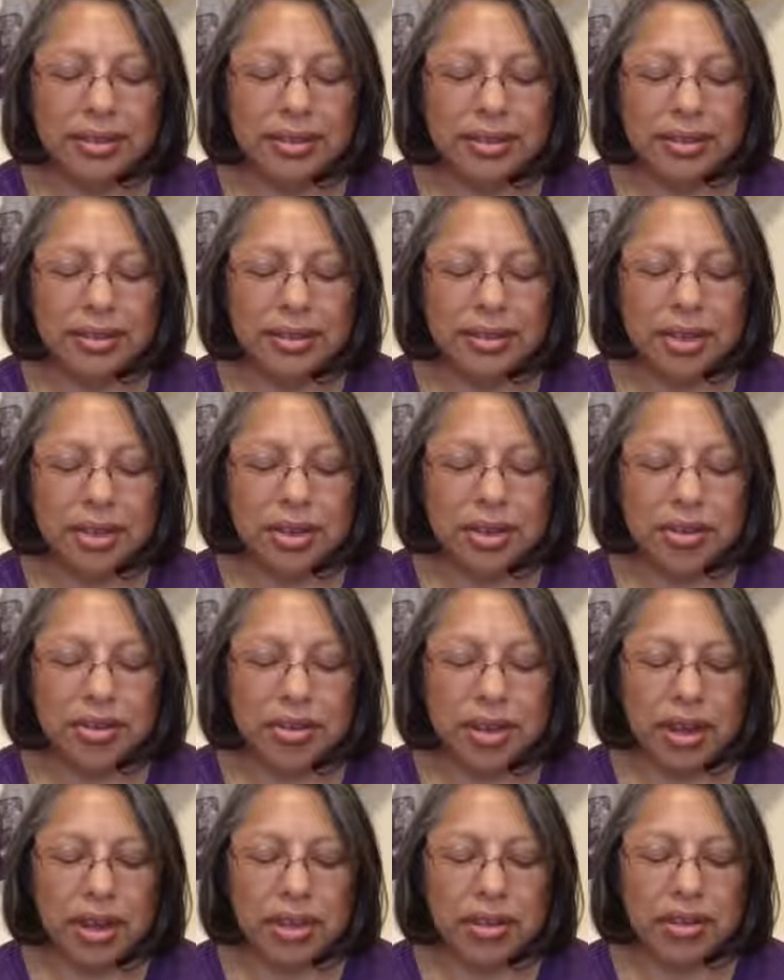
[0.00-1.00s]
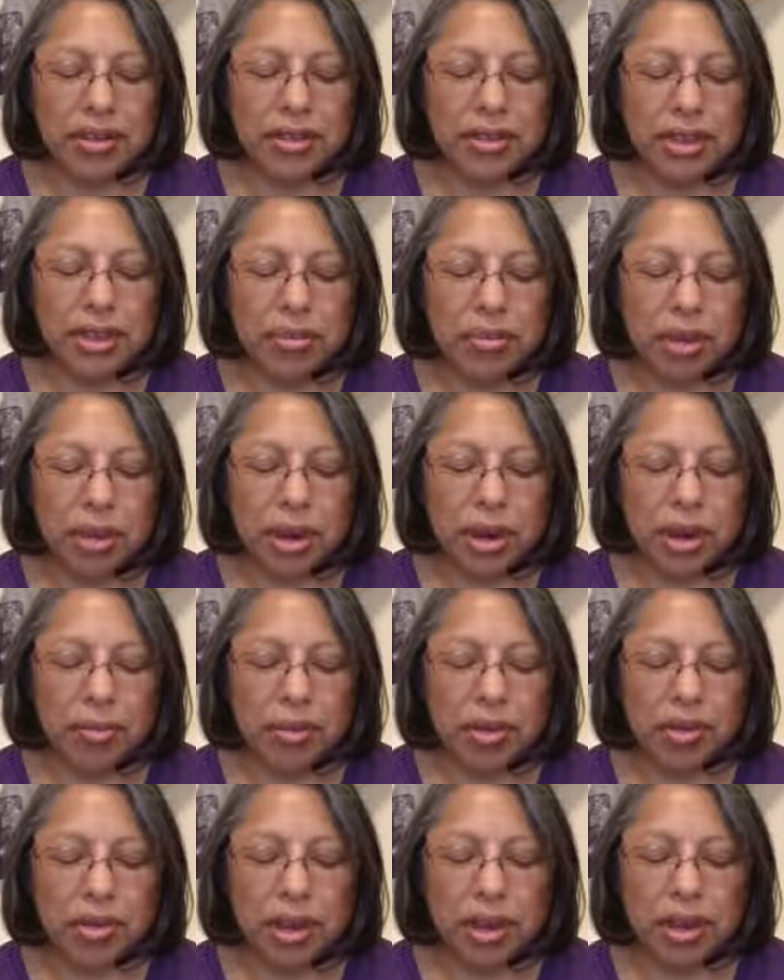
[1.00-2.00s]
to the creator, to the prime
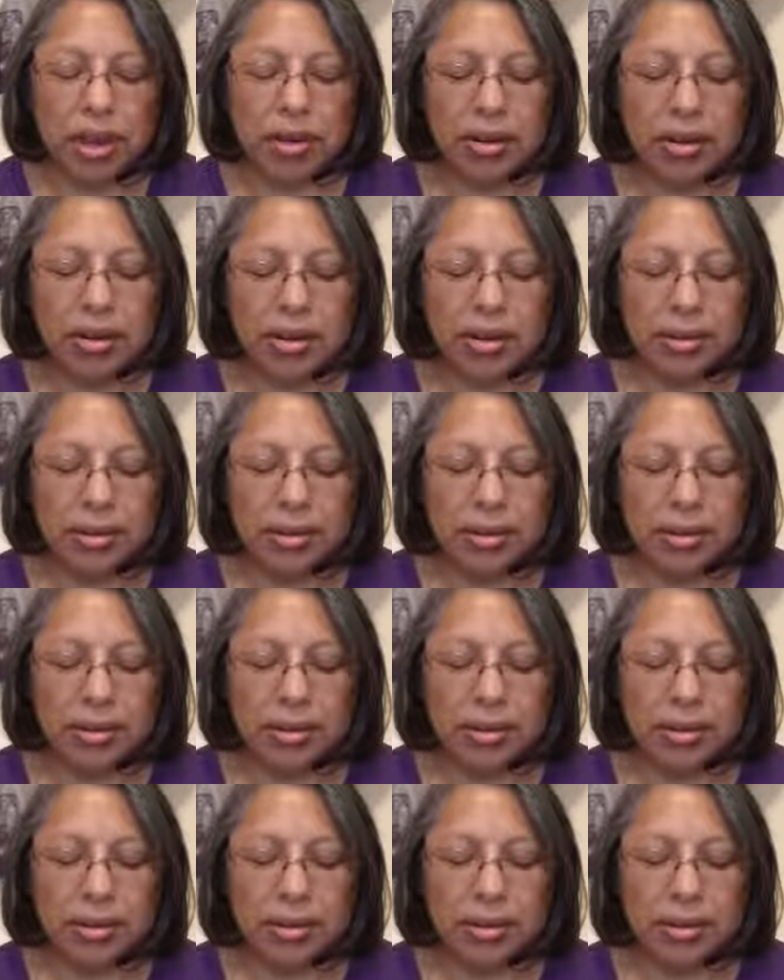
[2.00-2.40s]
creator.